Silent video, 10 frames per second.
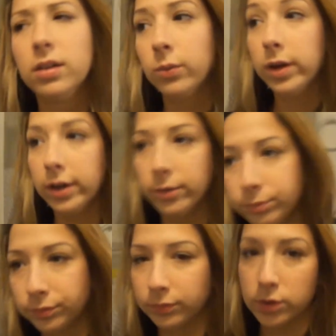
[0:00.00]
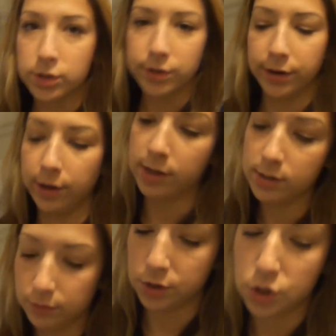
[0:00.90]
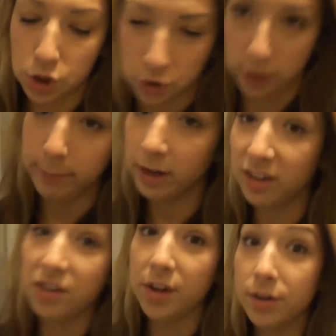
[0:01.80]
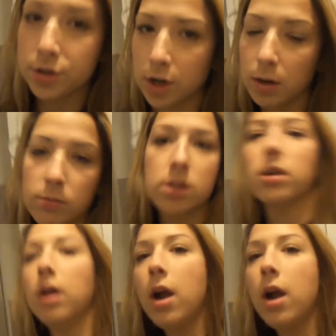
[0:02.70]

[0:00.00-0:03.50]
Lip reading: Well, sorry guys for screaming in your eardrums.